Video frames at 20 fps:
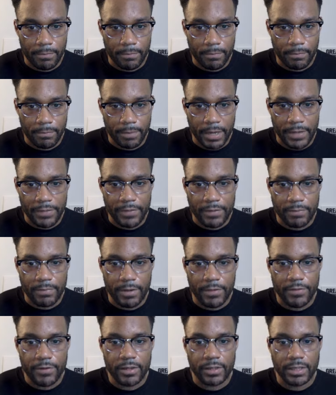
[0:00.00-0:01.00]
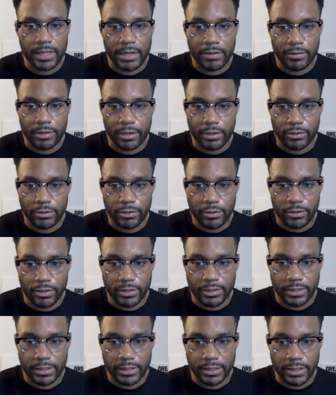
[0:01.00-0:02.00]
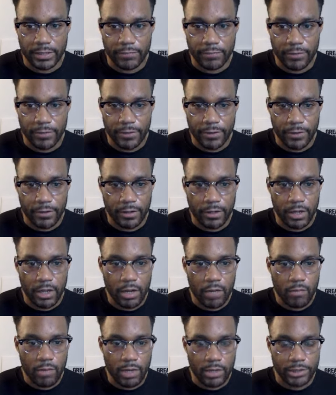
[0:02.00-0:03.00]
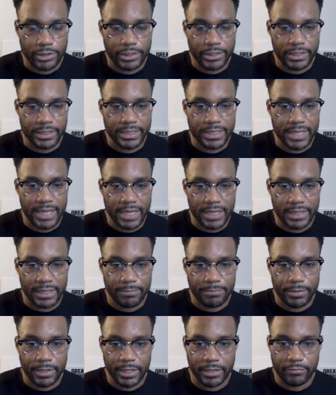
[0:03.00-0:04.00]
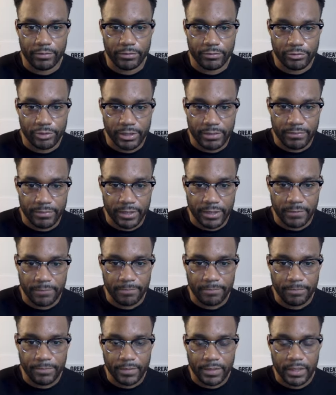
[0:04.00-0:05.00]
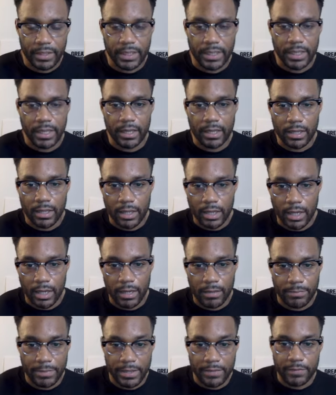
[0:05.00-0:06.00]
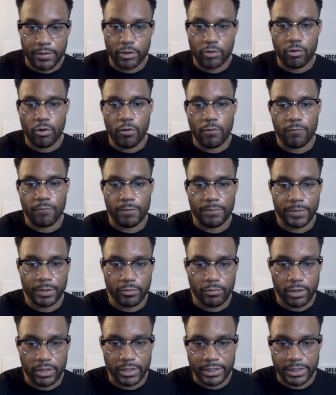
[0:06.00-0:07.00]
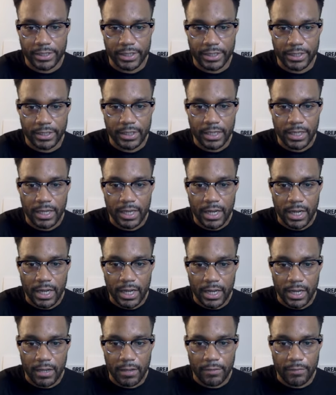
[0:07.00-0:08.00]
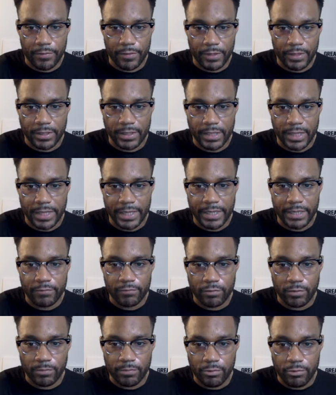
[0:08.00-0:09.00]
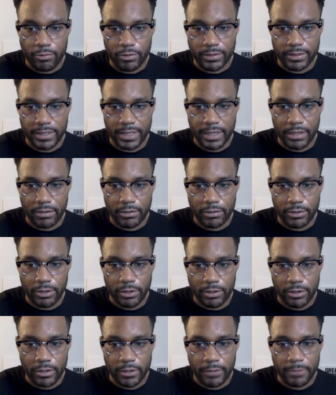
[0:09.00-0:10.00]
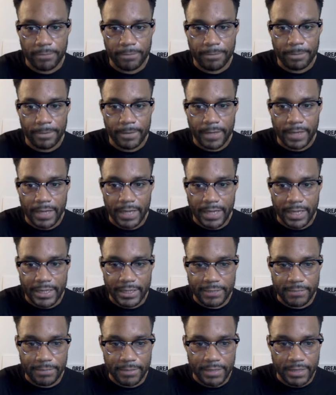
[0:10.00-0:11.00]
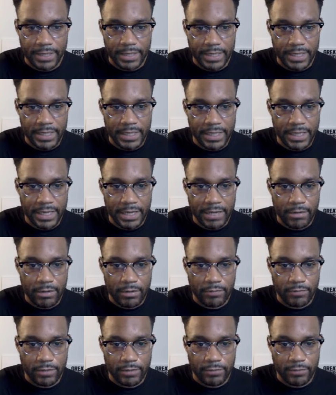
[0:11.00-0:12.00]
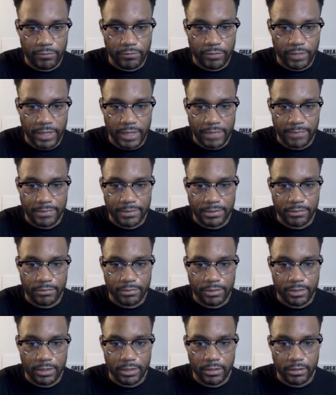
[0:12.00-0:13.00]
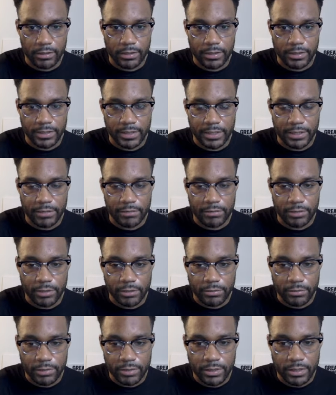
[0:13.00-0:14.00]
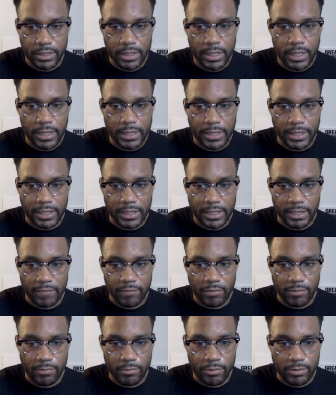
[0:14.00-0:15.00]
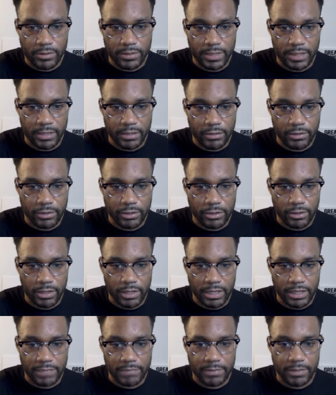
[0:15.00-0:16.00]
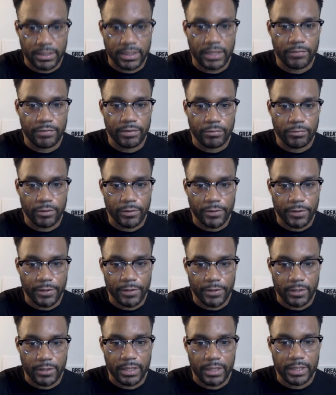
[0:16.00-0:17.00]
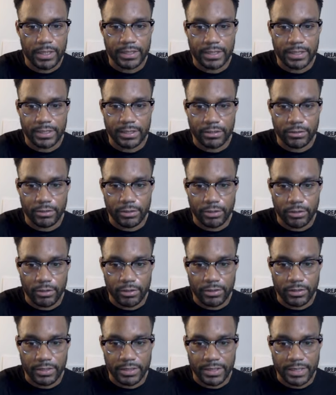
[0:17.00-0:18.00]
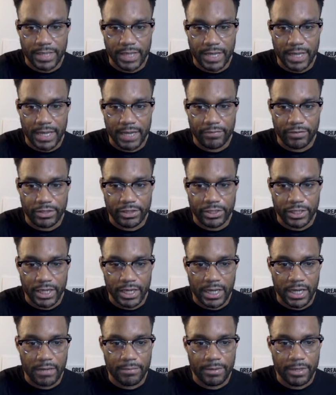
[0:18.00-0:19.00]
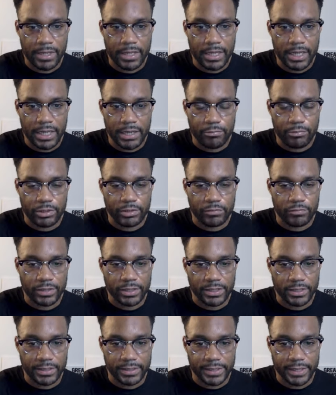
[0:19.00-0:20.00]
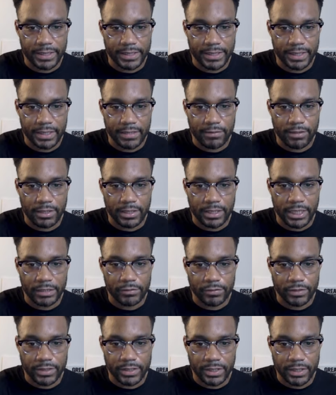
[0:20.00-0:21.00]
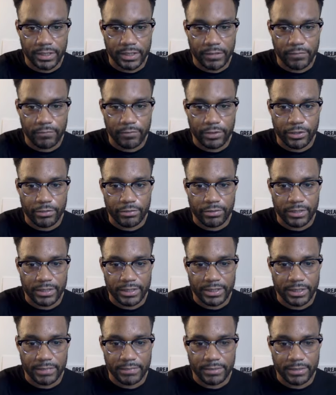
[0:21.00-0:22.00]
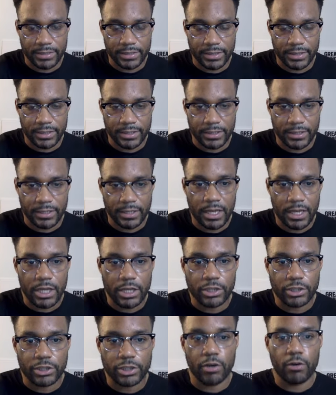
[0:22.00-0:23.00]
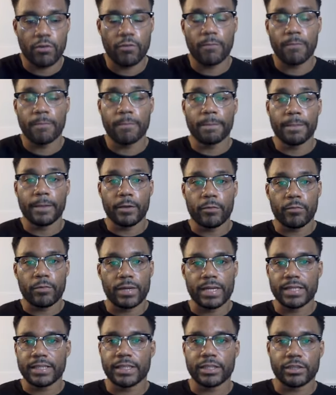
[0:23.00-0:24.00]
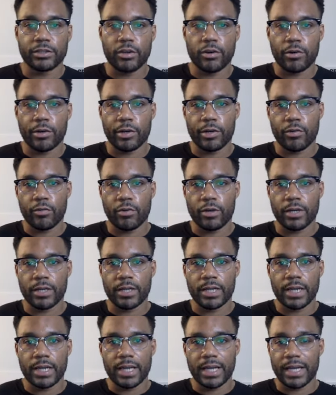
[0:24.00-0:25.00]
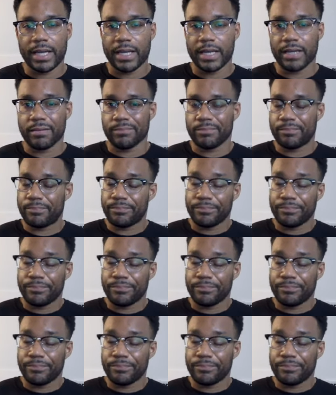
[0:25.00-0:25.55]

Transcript: By the mother allowing her daughter to live with her while she is non-compliant with treatment, in the quote from the question, the client reports that her daughter has been in and out of different rehabs due to her continued use. The client reports that her daughter has been living with her since her daughter does not have a job and was recently kicked out of the last facility for using substances. So when this is going on, and